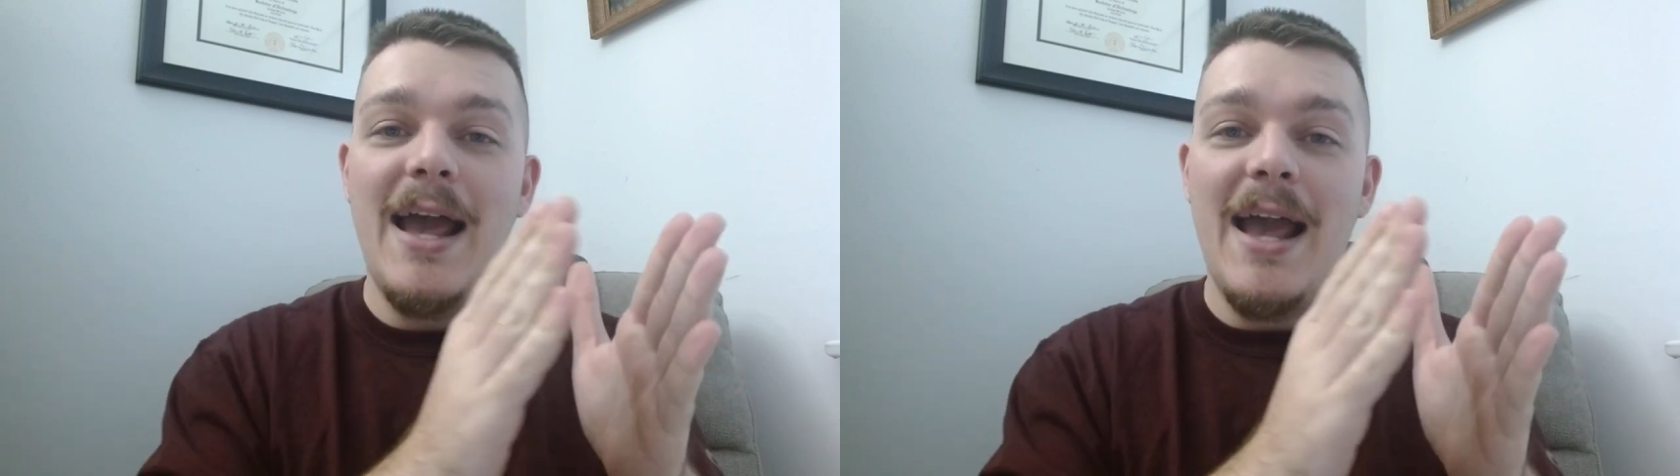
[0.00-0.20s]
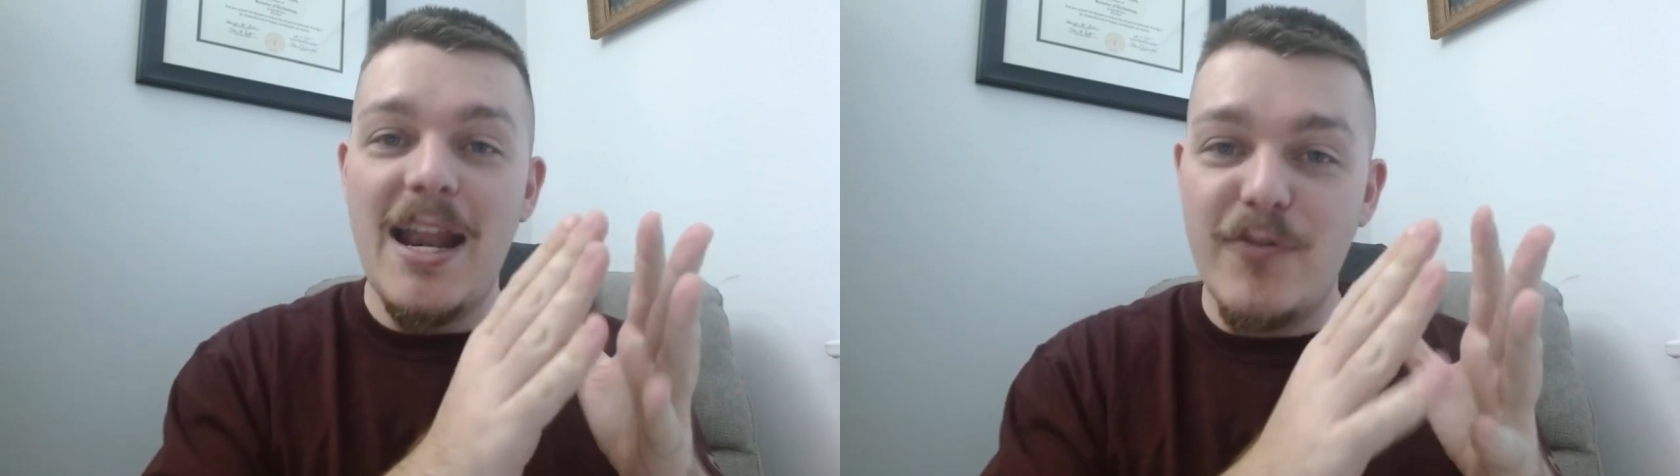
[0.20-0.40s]

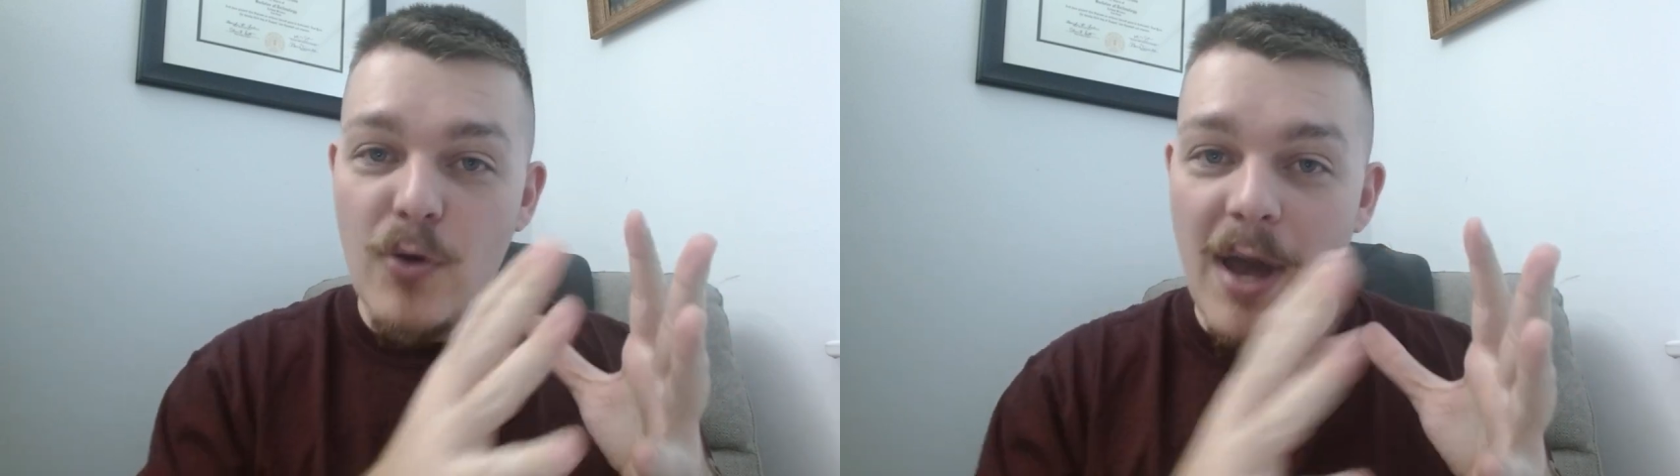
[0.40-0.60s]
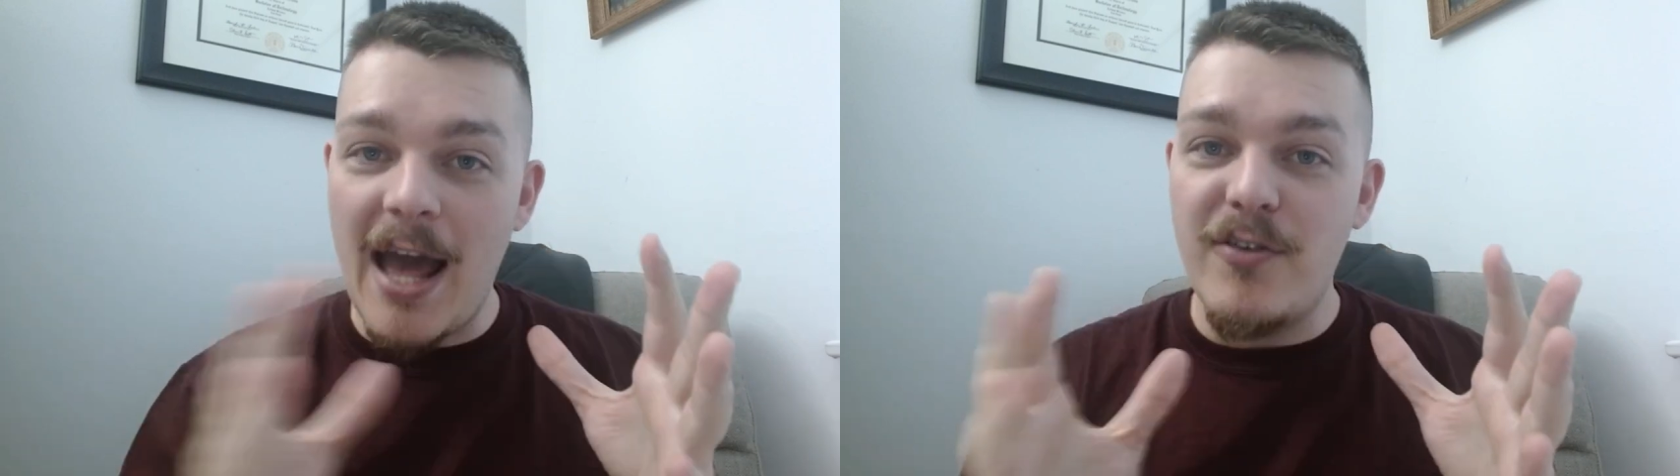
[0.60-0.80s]
And if you
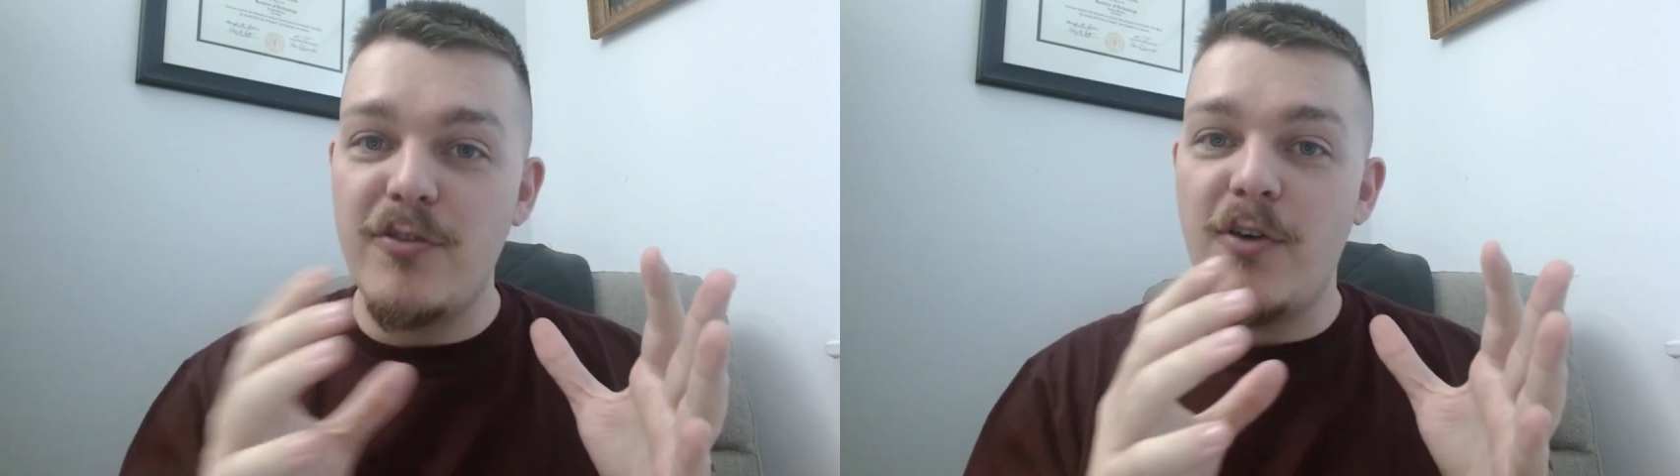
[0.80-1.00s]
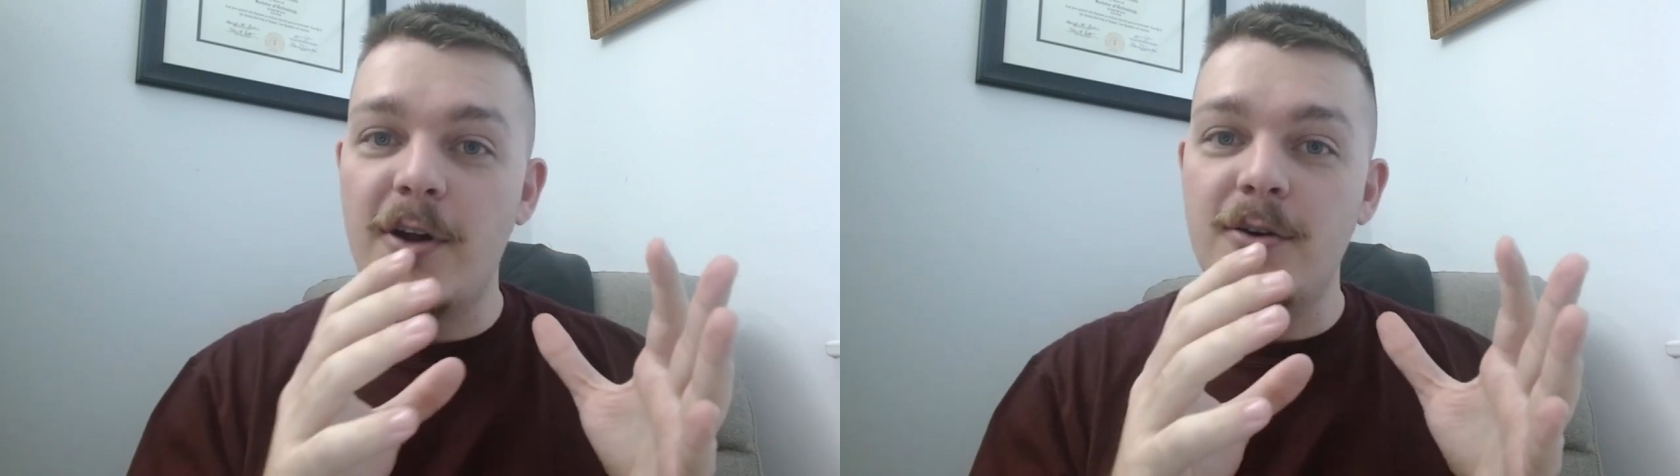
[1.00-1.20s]
have a
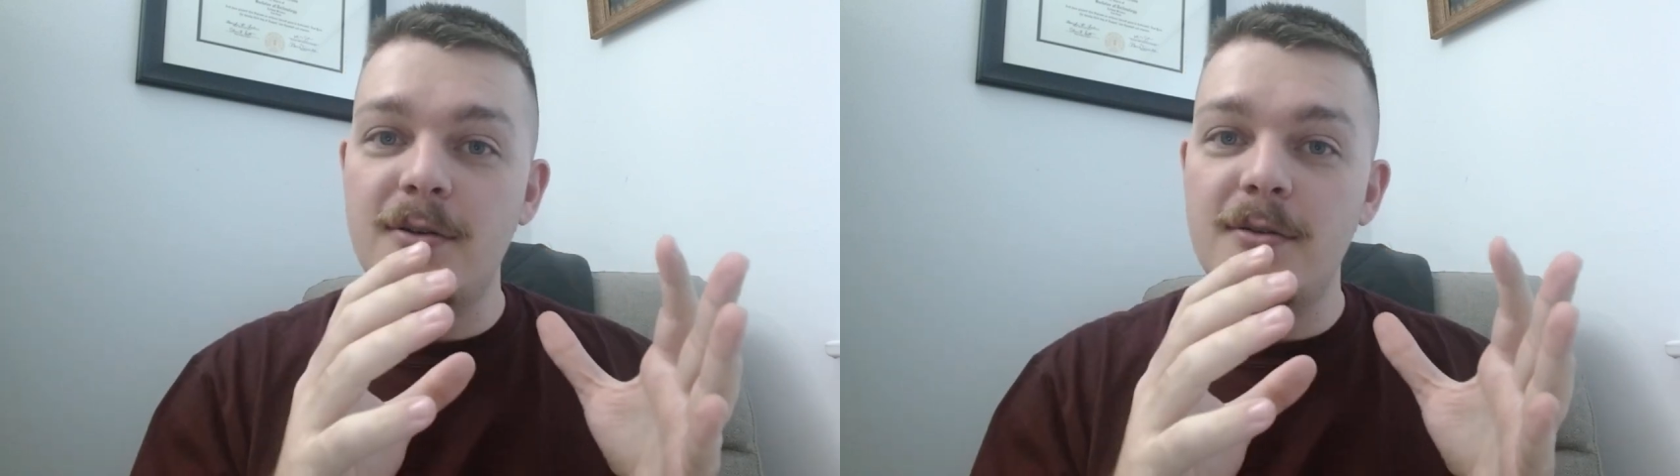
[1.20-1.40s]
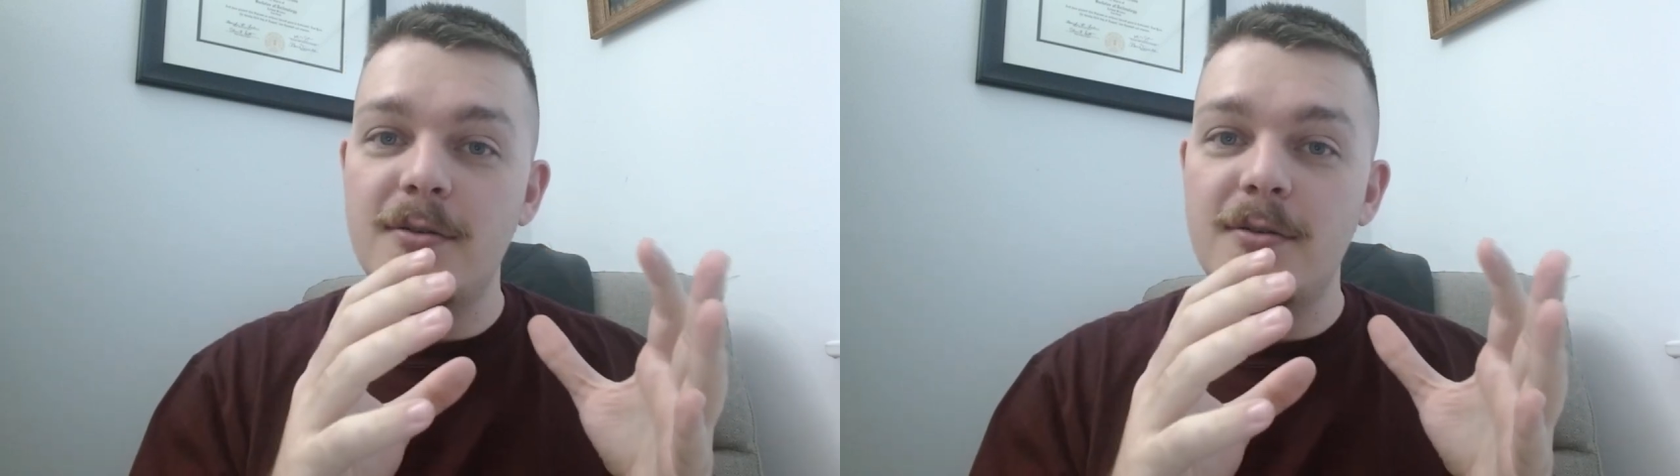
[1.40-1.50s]
funnel,